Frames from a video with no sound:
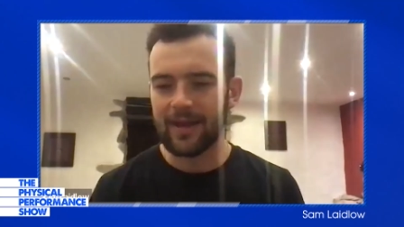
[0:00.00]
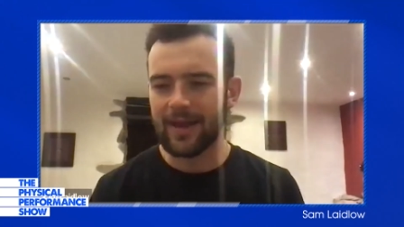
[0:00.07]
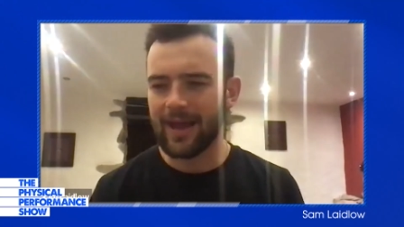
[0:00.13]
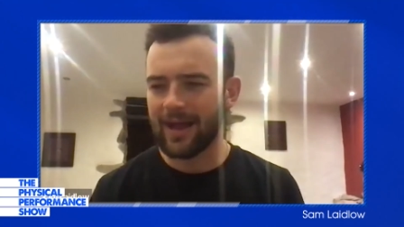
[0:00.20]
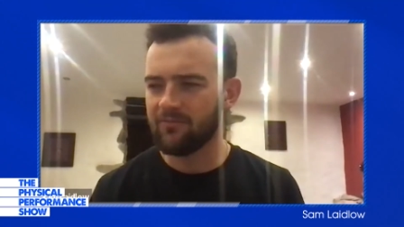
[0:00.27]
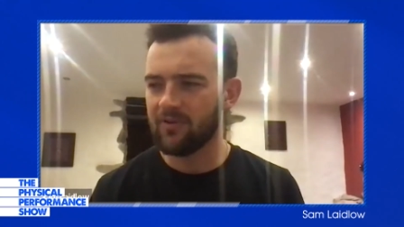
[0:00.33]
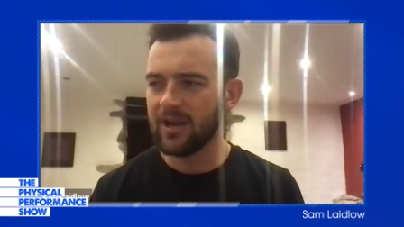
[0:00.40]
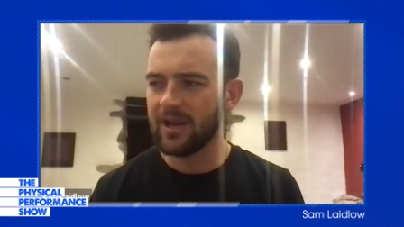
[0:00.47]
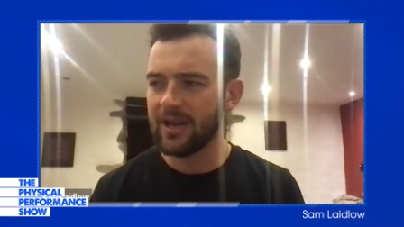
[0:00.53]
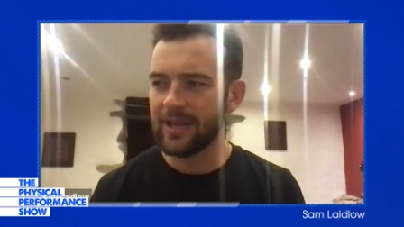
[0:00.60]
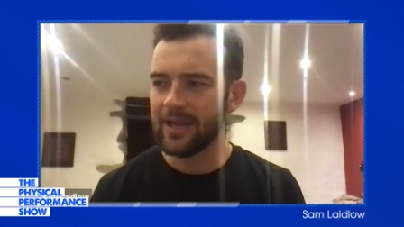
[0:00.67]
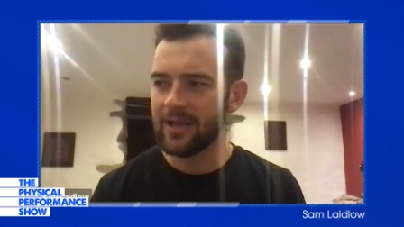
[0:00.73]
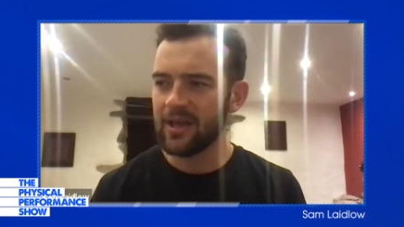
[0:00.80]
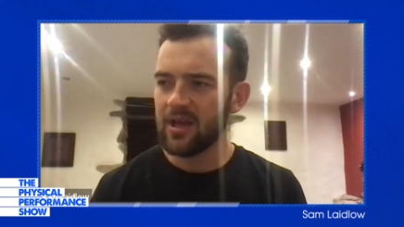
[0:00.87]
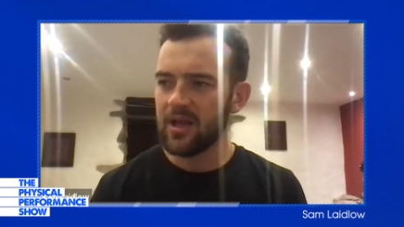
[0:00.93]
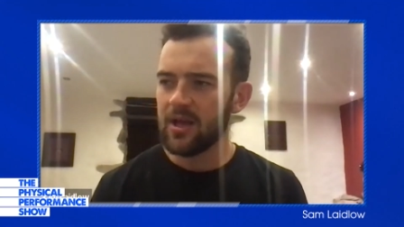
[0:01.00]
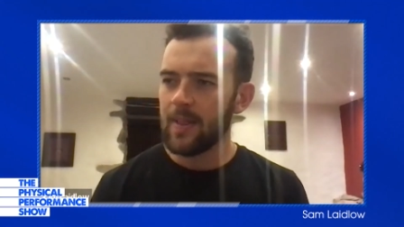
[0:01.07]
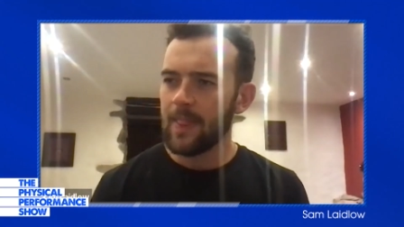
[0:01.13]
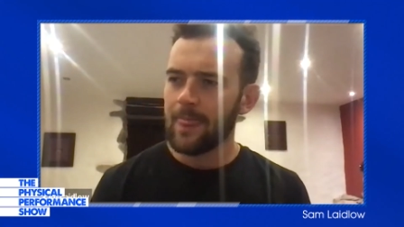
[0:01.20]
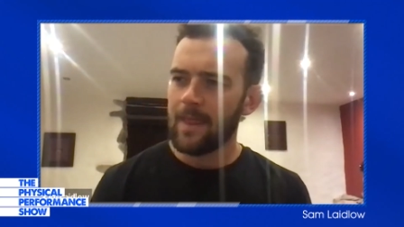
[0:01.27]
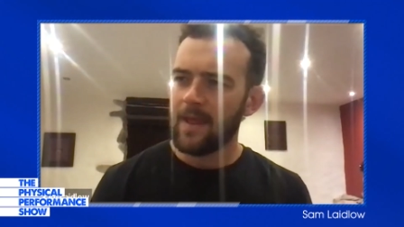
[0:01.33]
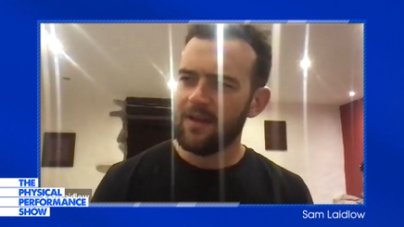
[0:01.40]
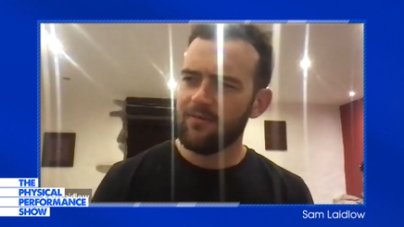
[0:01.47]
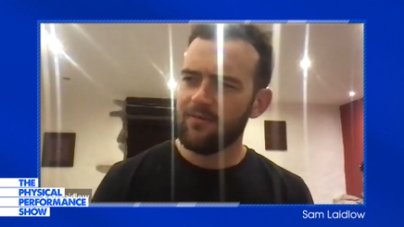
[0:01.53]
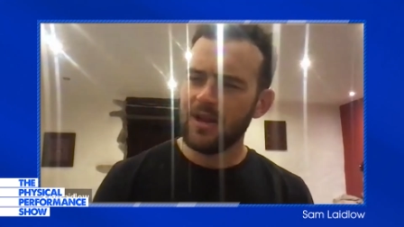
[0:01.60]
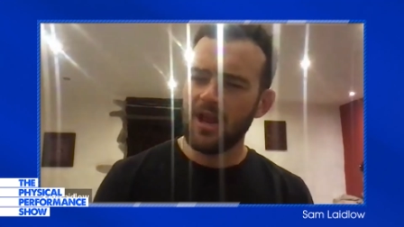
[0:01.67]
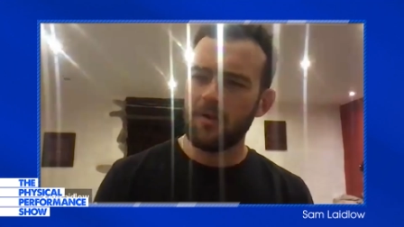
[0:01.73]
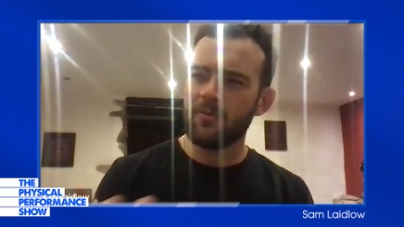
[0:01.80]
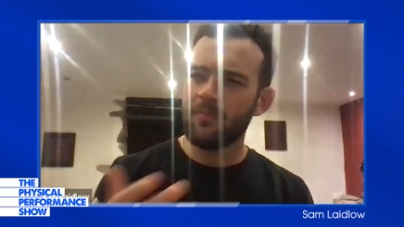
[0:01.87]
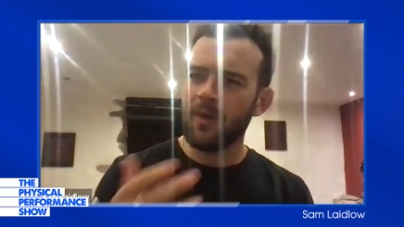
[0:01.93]
And that really
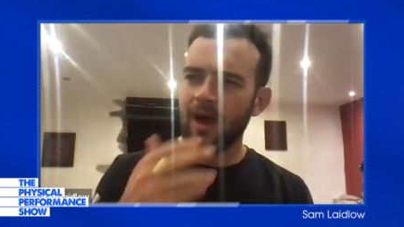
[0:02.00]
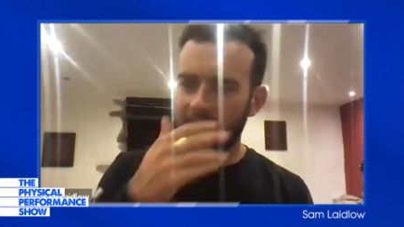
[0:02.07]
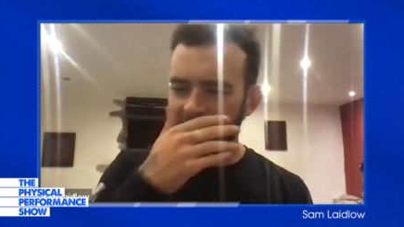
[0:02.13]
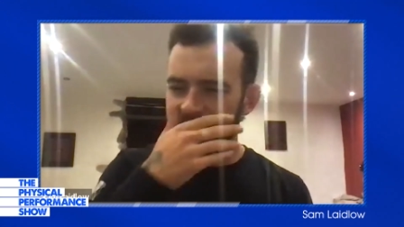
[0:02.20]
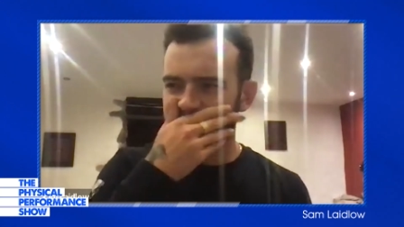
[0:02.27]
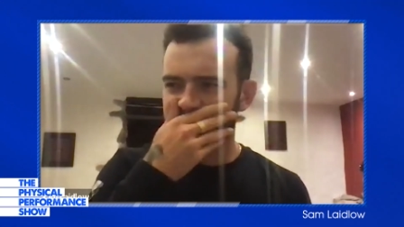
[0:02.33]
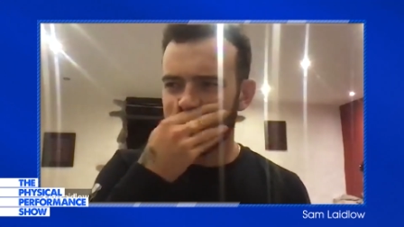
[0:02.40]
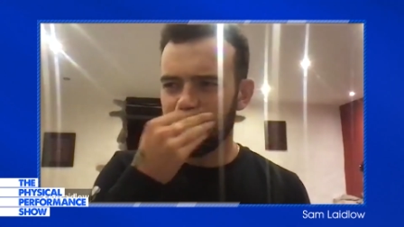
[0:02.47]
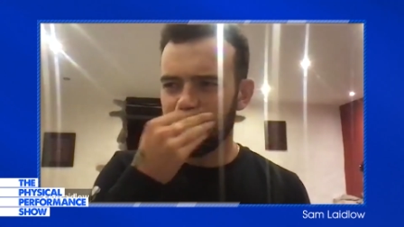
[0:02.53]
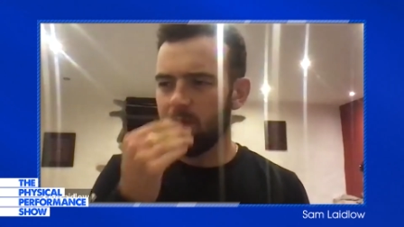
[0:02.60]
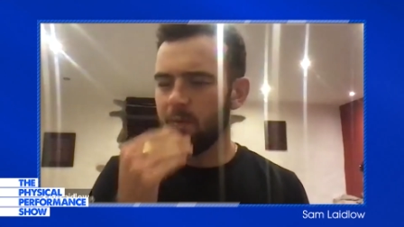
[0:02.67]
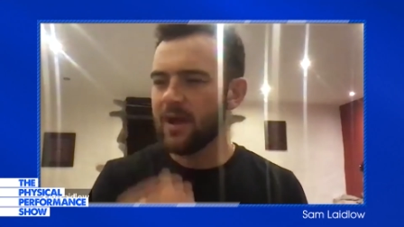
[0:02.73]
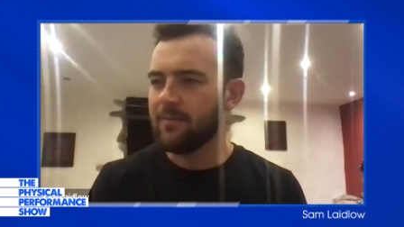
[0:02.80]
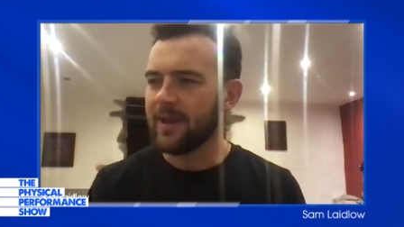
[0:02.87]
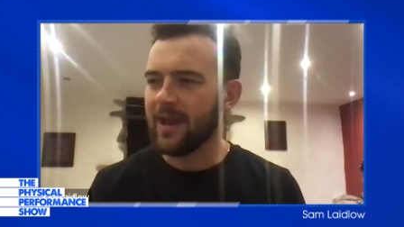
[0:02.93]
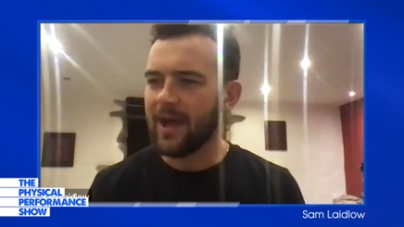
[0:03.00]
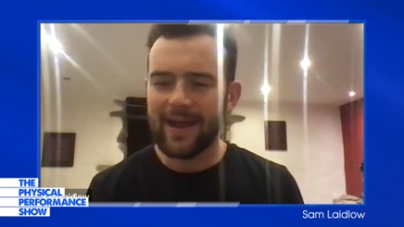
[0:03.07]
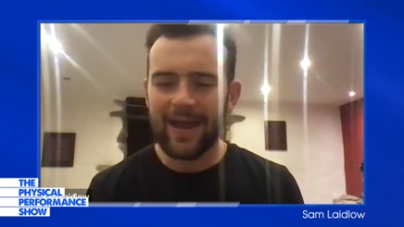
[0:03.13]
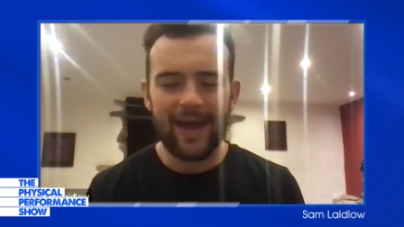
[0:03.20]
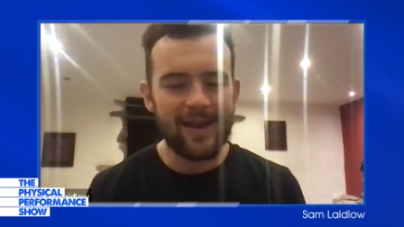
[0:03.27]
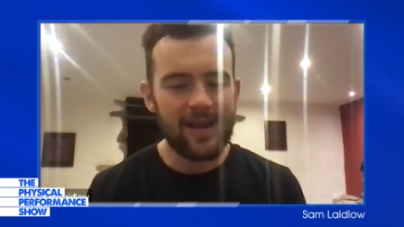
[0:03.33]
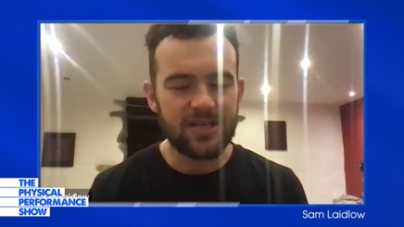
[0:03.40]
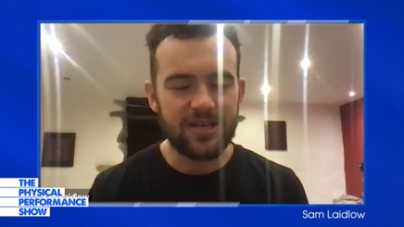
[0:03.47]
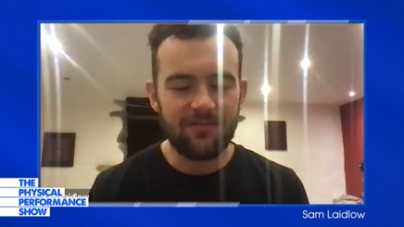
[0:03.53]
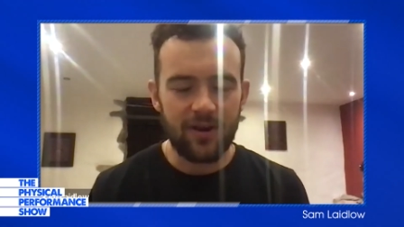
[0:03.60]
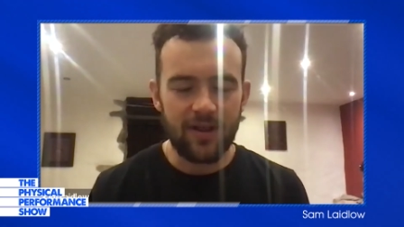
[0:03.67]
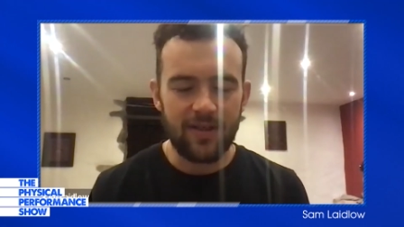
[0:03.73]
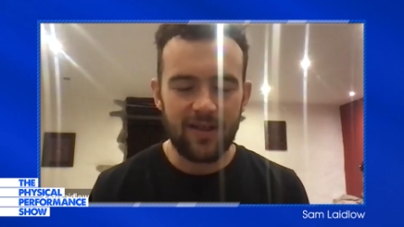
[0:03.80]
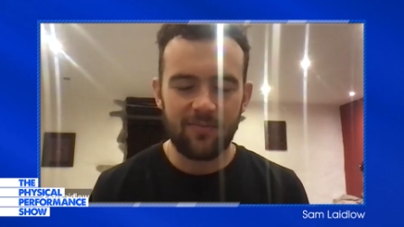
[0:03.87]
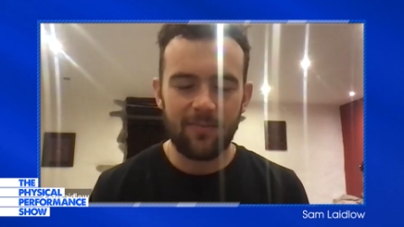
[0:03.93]
opened my eyes, because I was like, wait a minute, I can actually
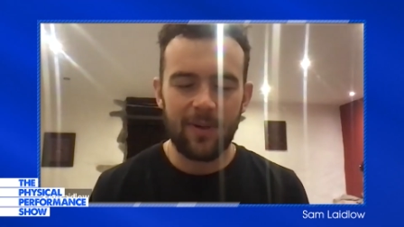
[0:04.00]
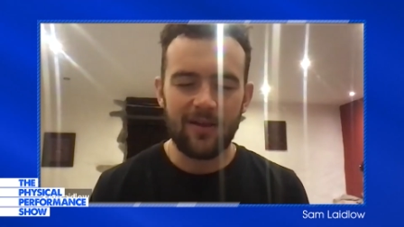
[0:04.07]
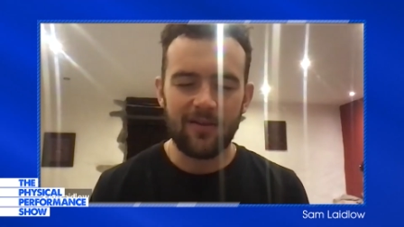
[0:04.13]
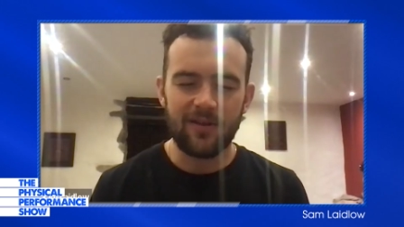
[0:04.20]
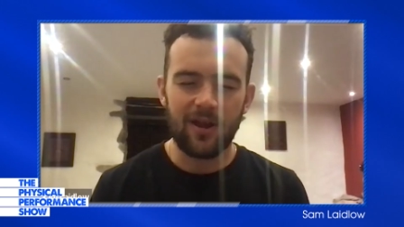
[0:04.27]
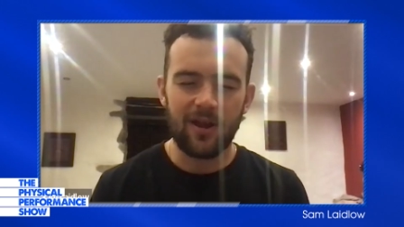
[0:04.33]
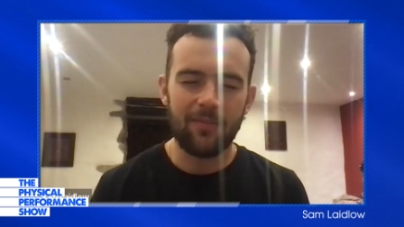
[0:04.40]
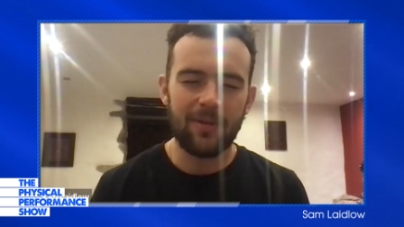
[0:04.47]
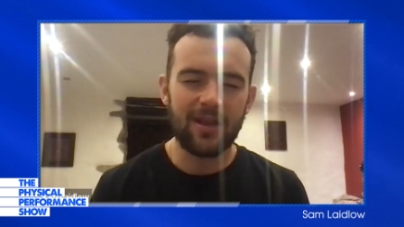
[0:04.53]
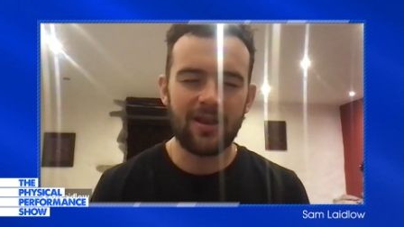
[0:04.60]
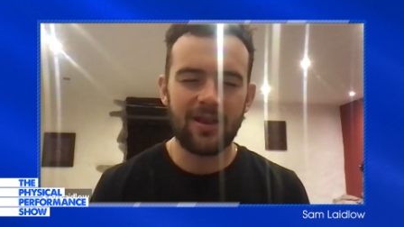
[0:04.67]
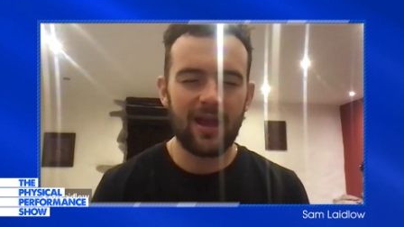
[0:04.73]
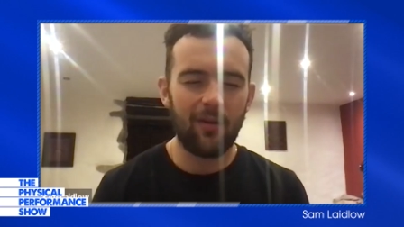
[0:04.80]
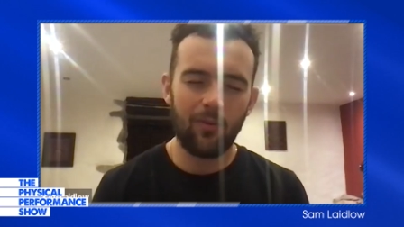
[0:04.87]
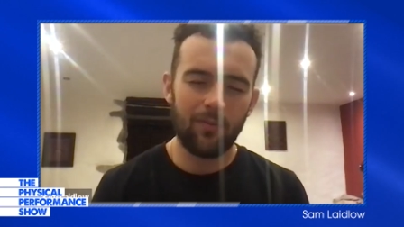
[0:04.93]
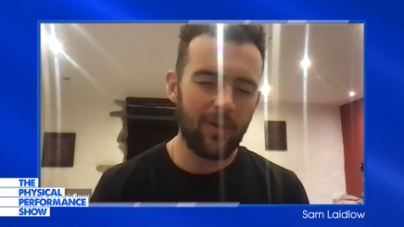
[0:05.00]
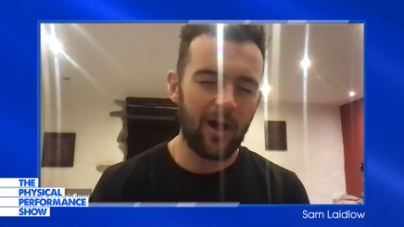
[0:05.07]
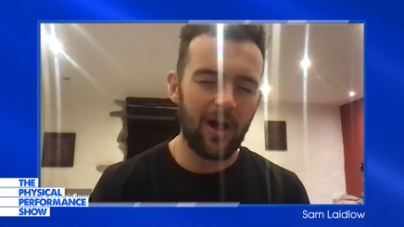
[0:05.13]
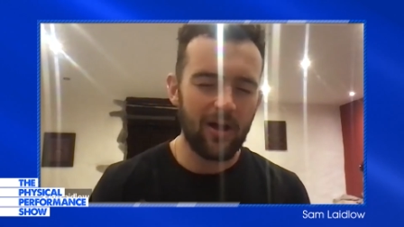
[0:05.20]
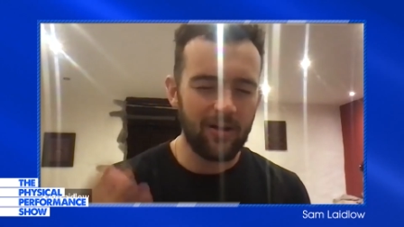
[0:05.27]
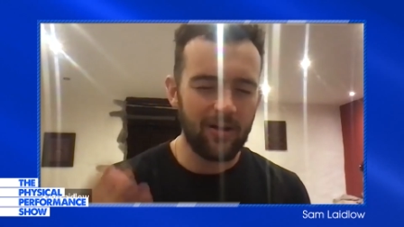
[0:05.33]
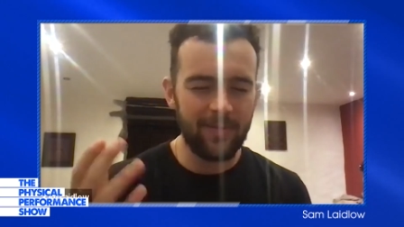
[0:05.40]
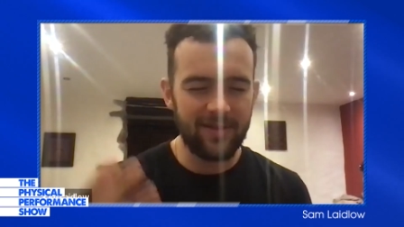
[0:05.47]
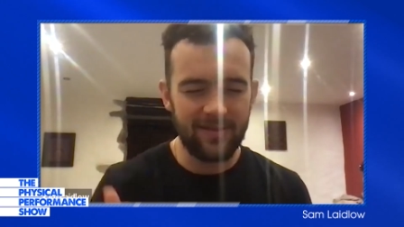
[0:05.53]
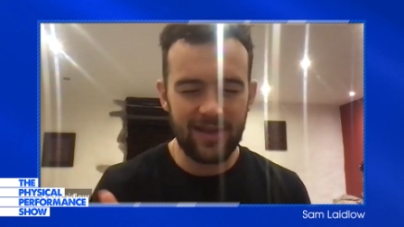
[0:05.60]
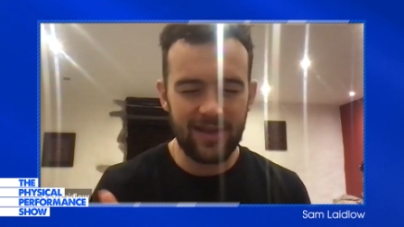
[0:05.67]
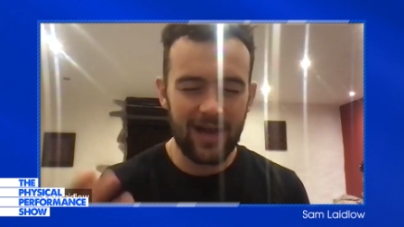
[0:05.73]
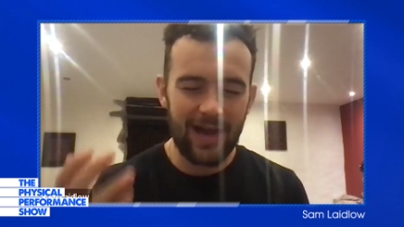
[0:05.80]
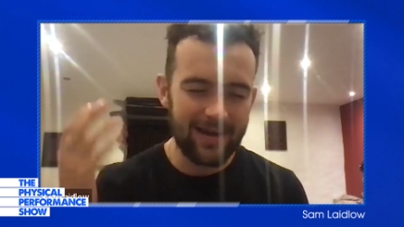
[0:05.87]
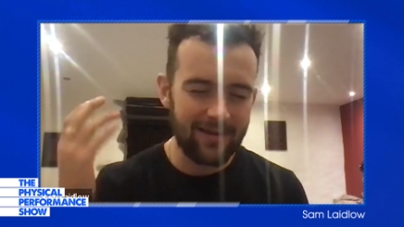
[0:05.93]
run at this pace. You know, I mean, yeah, but
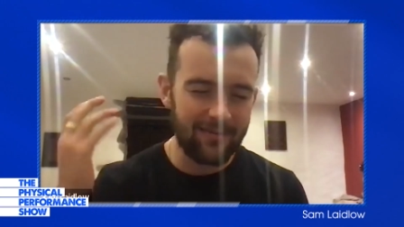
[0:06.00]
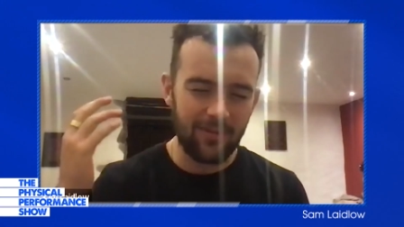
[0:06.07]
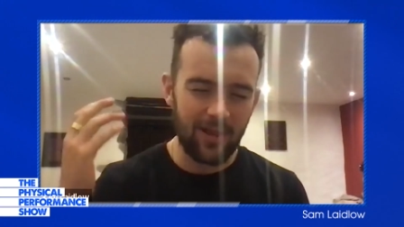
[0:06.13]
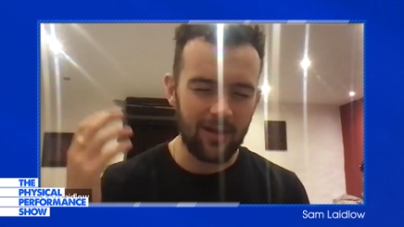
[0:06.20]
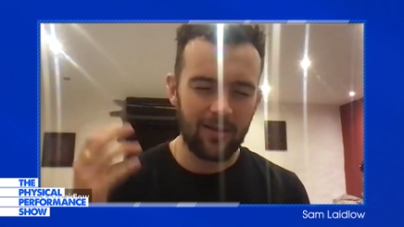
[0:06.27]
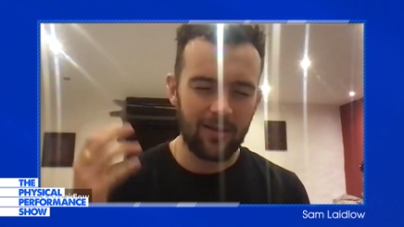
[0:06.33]
admittedly I'd